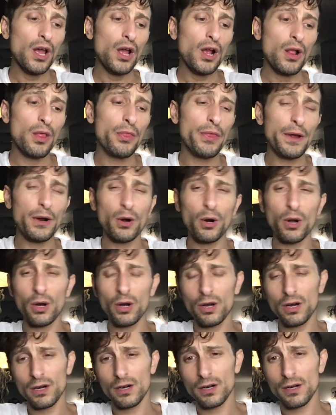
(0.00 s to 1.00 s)
There
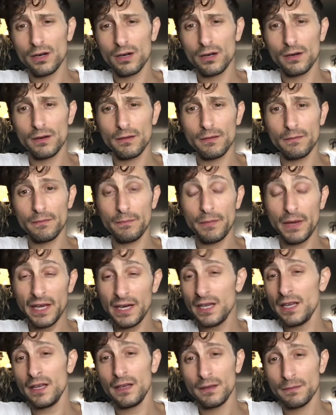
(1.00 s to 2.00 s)
are
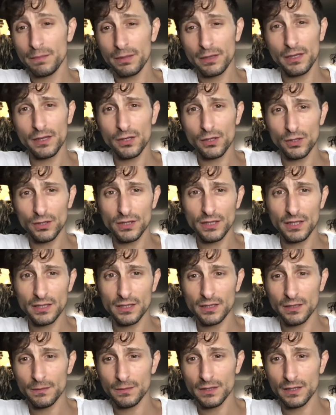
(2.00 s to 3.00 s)
many political
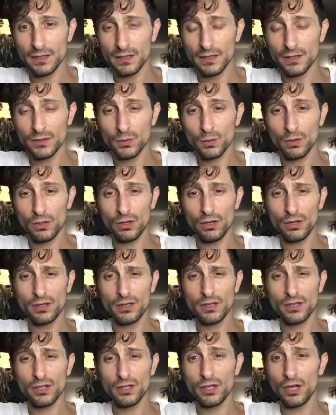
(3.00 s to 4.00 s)
systems in this world
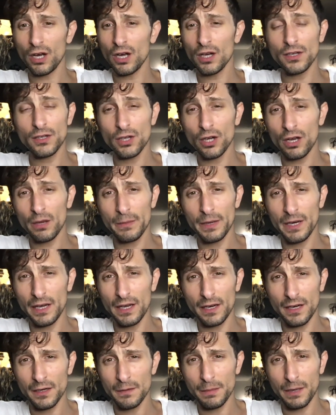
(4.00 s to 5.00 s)
not
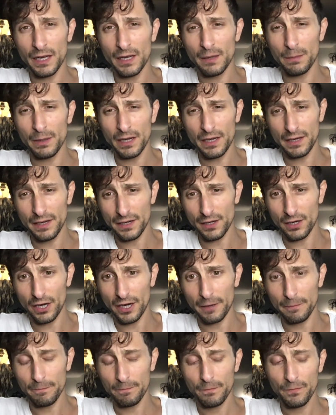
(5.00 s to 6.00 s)
dominated by a
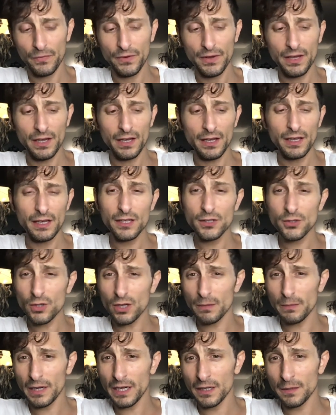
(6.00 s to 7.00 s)
binary. Israel
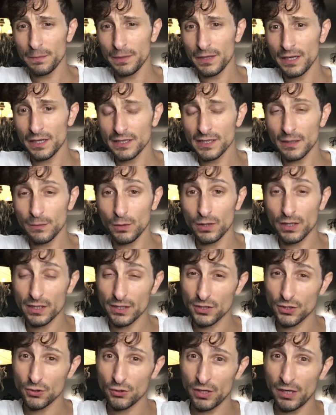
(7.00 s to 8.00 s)
might be a somewhat
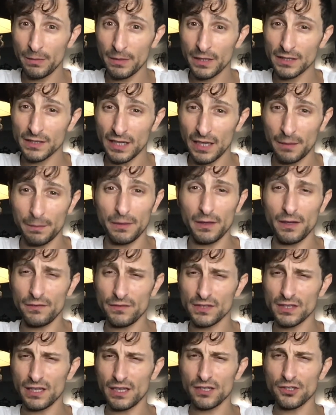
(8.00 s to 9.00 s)
extreme example of
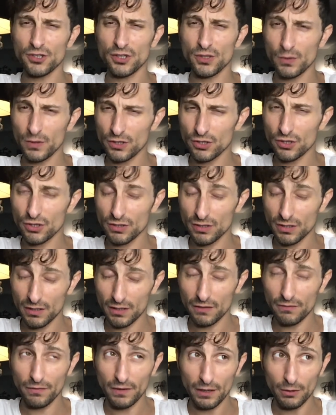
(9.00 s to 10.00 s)
such, in which,
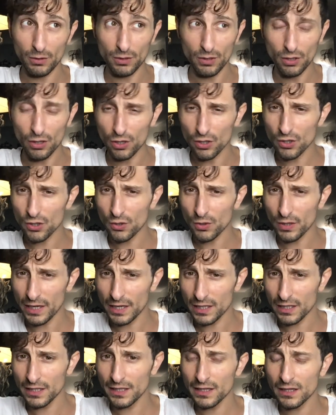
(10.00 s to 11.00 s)
if I recall
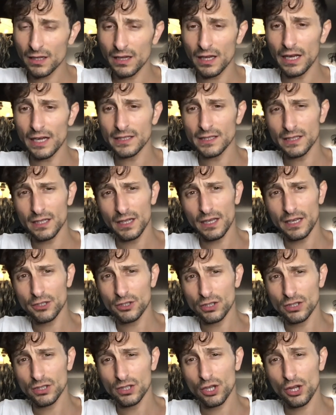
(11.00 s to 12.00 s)
correctly, in the last
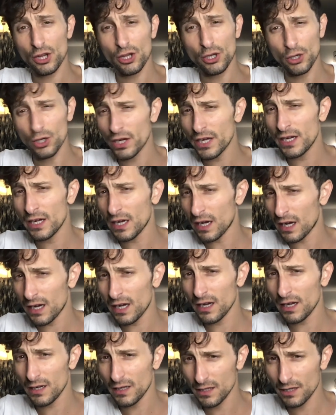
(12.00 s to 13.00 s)
elections,
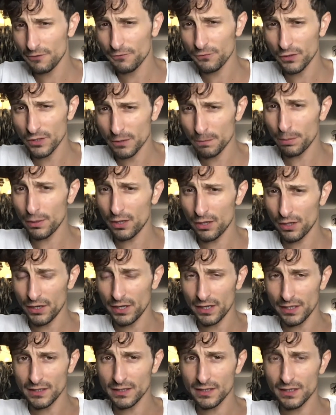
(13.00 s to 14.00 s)
39 different
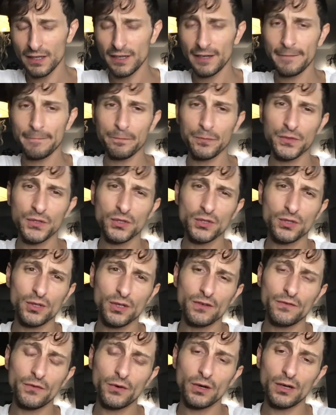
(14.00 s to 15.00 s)
parties
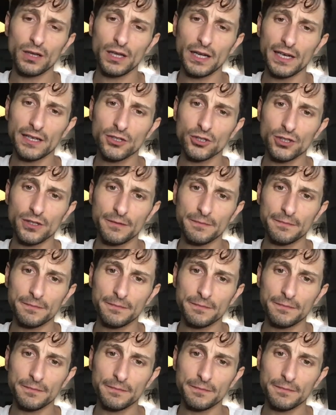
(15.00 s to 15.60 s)
stood for election.